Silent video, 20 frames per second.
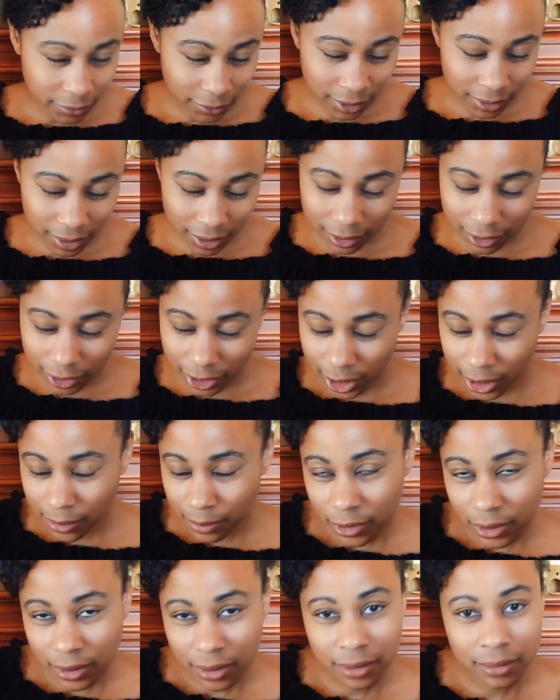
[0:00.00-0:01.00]
Again,
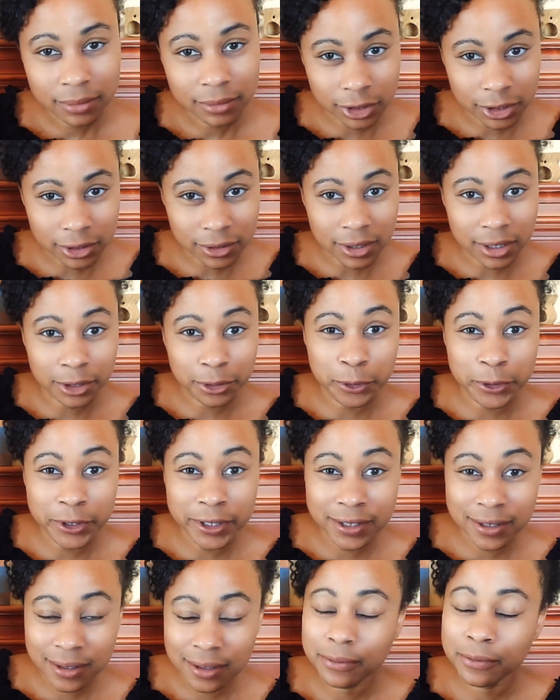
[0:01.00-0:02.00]
James, just like
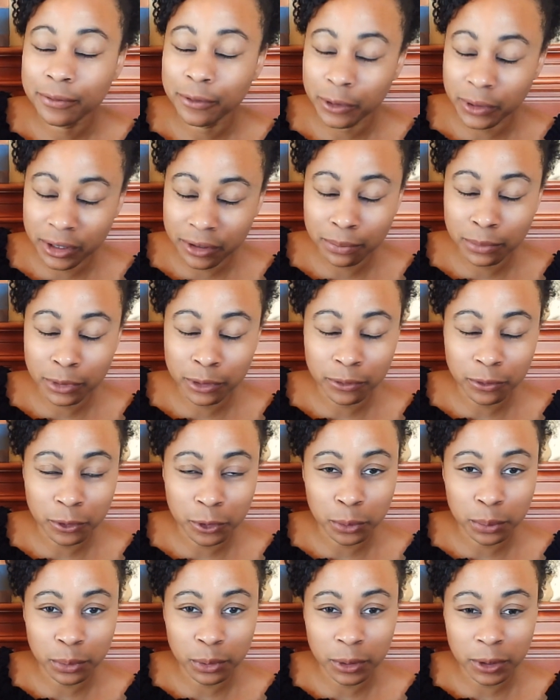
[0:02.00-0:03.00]
Chris, forgive me for
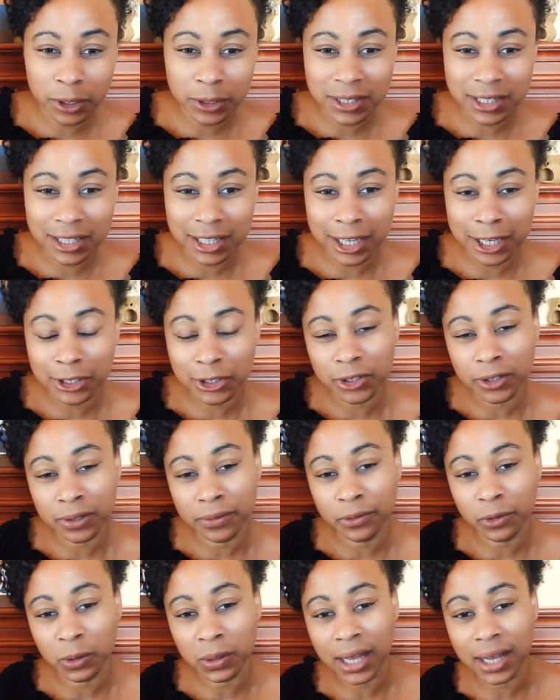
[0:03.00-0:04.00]
your pronunciation
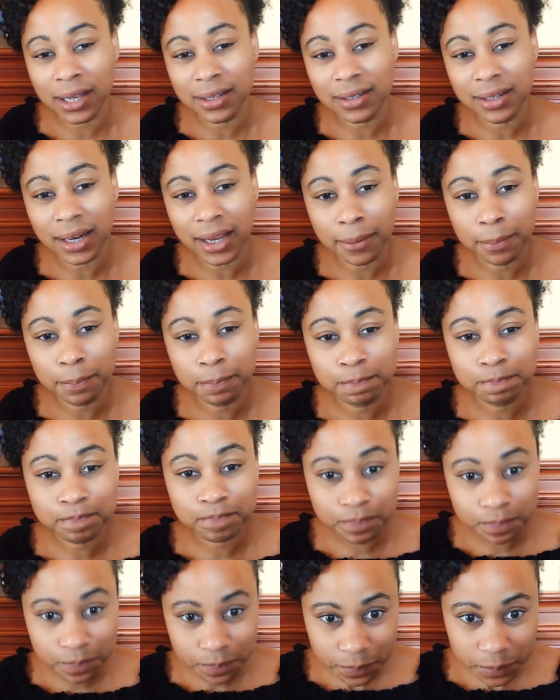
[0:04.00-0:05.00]
of your last
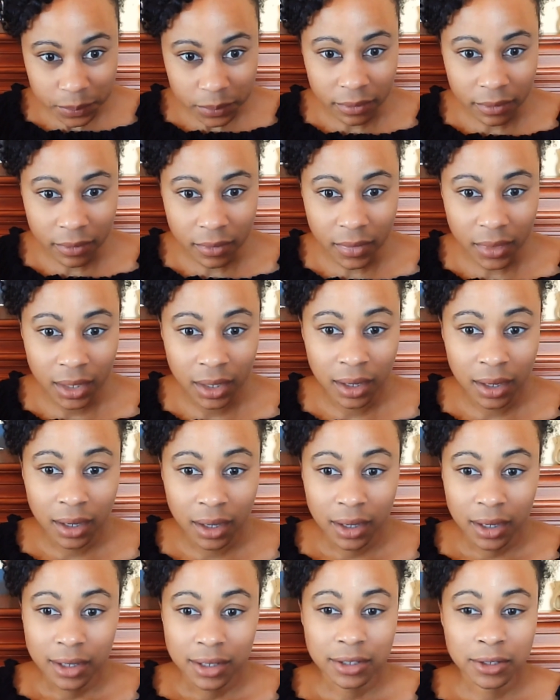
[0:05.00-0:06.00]

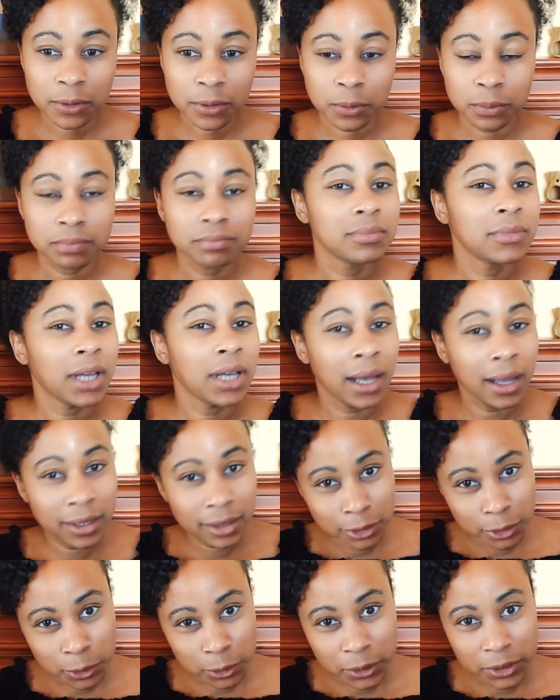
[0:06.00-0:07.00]
name. So I
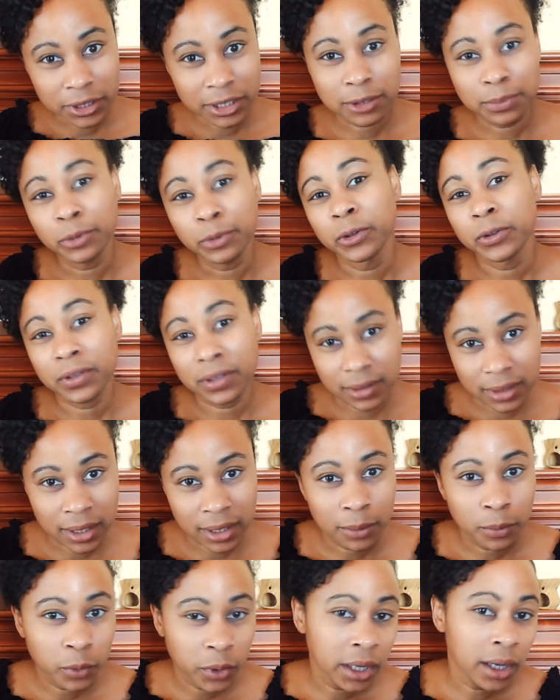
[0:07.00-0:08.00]
enjoyed this book the
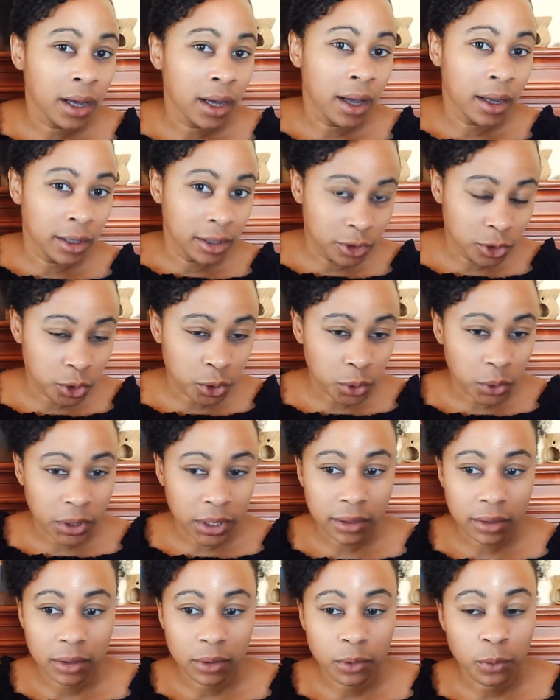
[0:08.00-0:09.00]
same way I
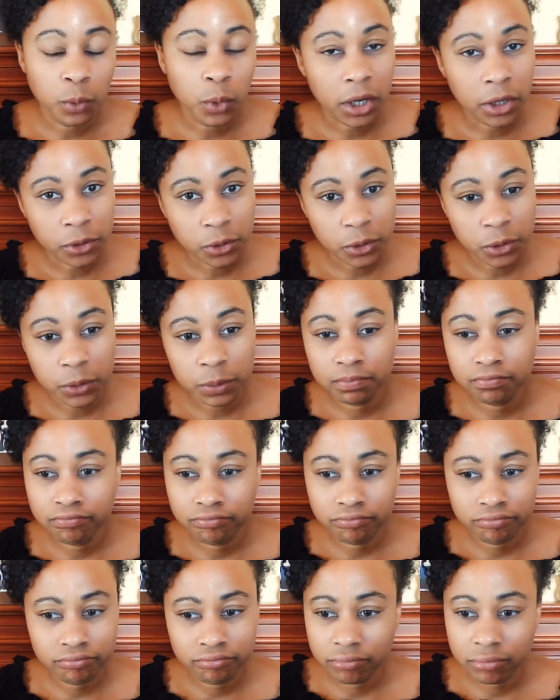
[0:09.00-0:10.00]
enjoyed the 100
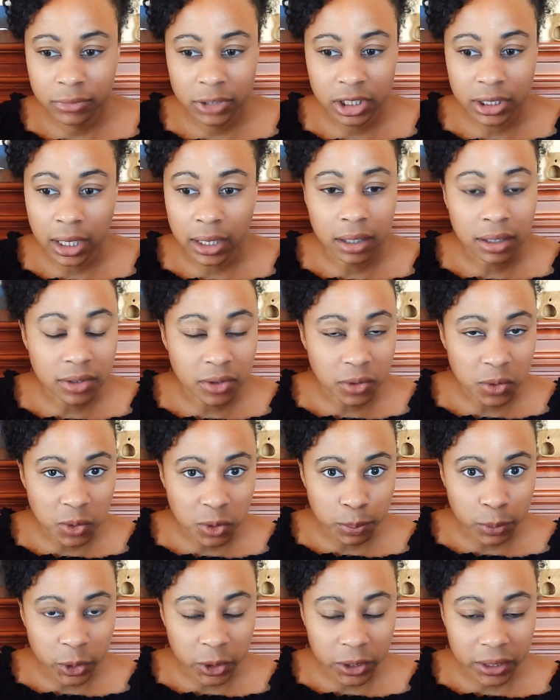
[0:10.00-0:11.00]
Side
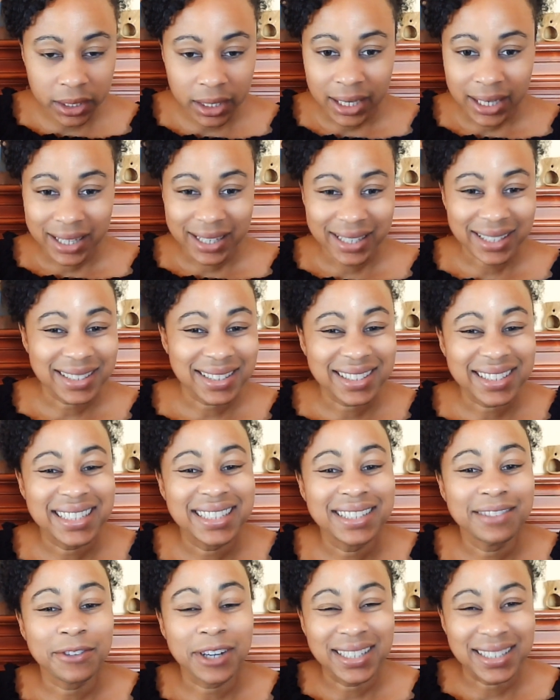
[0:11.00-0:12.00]
Hustles book. It's to
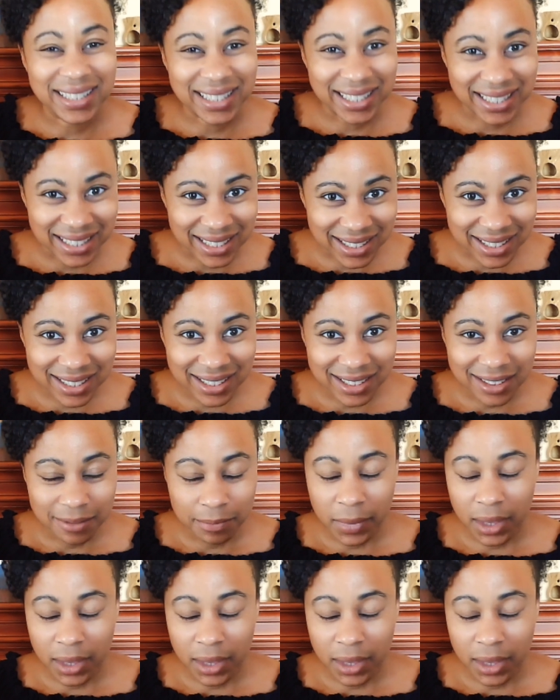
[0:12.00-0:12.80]
give ideas.